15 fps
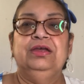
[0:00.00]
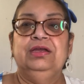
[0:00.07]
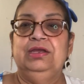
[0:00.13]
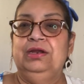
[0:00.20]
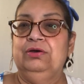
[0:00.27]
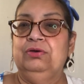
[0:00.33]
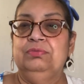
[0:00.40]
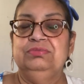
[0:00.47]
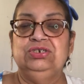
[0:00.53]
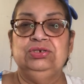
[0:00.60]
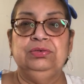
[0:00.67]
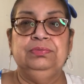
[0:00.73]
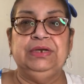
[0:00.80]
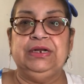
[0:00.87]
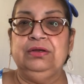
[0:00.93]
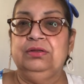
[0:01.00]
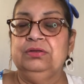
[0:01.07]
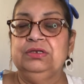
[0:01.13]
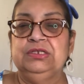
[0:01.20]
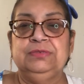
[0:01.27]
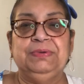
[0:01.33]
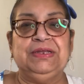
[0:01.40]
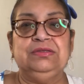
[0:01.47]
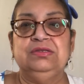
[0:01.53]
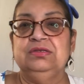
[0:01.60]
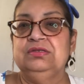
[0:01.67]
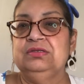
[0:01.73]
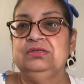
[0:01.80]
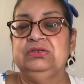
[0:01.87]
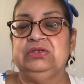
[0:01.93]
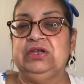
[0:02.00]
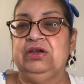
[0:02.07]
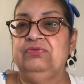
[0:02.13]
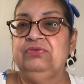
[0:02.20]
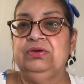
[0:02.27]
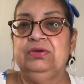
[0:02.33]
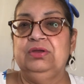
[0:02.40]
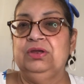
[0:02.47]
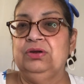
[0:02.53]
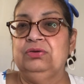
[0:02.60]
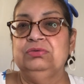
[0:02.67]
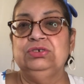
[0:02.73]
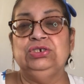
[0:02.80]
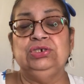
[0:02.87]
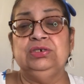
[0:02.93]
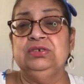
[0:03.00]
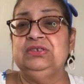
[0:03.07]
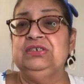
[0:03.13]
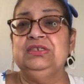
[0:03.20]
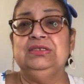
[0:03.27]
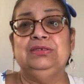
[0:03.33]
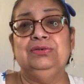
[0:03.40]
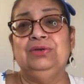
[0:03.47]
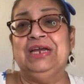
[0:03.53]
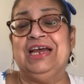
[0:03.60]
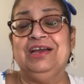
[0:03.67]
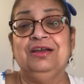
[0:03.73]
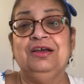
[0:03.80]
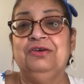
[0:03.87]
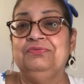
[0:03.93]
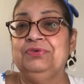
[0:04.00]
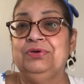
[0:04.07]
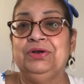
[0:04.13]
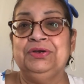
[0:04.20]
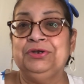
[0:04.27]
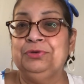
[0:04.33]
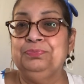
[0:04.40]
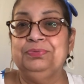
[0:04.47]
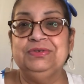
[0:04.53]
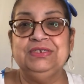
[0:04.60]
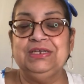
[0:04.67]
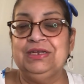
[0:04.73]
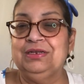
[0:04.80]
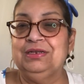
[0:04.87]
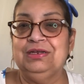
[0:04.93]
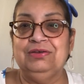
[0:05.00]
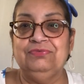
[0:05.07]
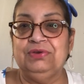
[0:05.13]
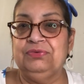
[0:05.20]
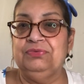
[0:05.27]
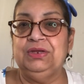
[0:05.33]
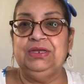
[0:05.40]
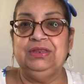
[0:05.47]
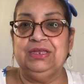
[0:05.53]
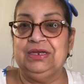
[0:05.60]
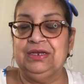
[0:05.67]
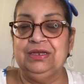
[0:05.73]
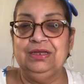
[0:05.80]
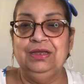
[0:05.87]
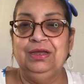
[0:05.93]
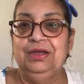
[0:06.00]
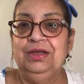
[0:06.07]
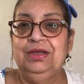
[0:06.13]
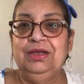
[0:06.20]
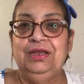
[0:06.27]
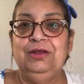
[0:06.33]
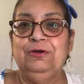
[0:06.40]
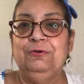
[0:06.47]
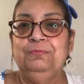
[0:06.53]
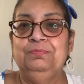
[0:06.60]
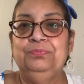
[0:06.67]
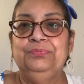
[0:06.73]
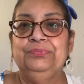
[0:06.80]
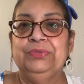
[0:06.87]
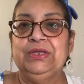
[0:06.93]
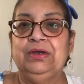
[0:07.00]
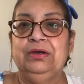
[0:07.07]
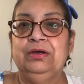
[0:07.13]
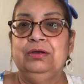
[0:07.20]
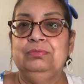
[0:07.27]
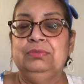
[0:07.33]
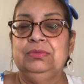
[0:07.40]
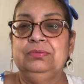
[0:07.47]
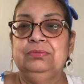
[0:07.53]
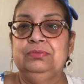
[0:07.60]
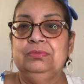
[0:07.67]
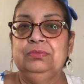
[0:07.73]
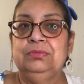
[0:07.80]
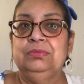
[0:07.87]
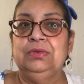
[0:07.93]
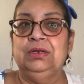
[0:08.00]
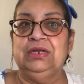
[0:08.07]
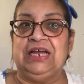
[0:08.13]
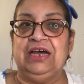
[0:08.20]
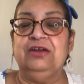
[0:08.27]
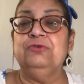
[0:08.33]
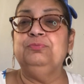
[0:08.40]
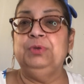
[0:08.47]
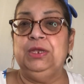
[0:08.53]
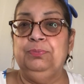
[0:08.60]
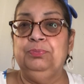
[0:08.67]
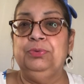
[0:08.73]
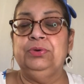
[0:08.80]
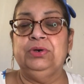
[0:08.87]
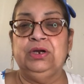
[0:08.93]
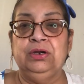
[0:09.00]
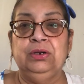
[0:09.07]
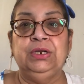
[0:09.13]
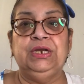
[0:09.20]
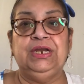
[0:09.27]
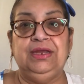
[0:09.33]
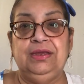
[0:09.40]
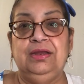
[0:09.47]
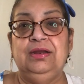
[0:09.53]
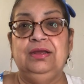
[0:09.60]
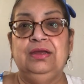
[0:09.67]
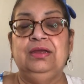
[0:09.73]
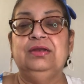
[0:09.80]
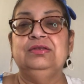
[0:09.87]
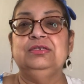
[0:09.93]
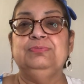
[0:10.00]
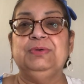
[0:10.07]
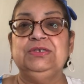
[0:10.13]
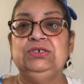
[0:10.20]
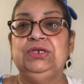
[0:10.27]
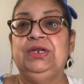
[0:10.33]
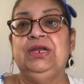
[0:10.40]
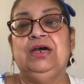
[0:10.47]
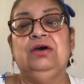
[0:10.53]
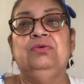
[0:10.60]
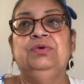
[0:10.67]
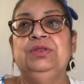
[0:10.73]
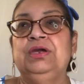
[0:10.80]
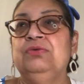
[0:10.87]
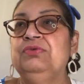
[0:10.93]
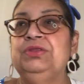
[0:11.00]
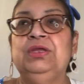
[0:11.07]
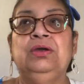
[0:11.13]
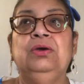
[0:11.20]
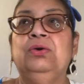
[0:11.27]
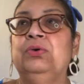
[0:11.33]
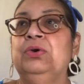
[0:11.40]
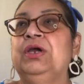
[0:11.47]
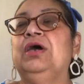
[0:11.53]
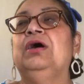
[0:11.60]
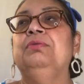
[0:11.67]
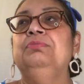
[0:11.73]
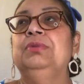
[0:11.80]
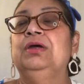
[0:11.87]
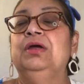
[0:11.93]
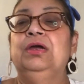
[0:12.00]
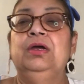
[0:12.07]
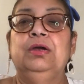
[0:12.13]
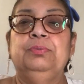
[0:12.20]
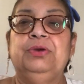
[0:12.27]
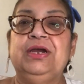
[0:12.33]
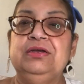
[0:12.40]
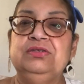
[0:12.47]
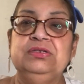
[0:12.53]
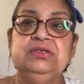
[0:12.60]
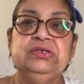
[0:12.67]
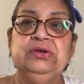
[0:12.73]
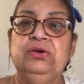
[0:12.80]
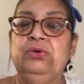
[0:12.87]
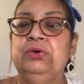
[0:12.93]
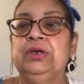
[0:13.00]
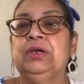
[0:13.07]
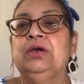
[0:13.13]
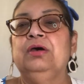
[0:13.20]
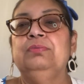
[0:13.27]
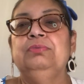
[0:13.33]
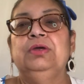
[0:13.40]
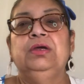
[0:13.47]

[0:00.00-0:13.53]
you know, I'm sure medical expenses and stuff. You know, insurances do not cover 100% of everything, you know. A lot of people are in need, and especially now with everything going up, prices are going up,